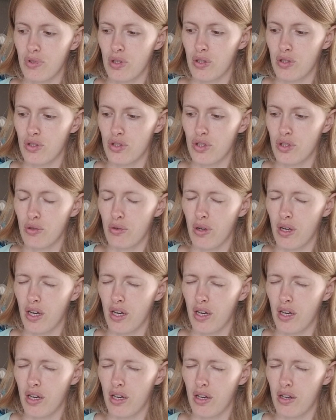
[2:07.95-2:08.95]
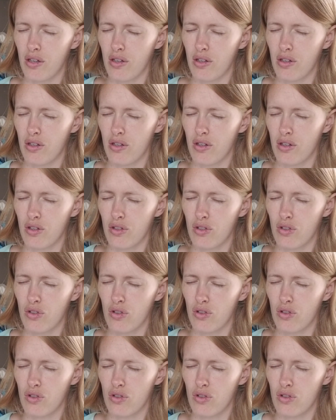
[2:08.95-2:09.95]
you could do a
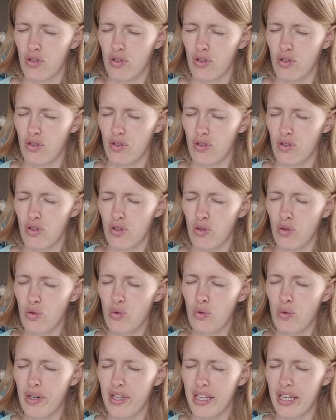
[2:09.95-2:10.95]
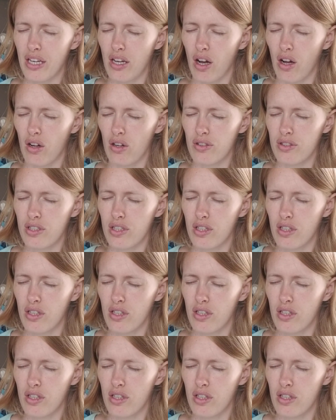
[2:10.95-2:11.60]
who? What are they called?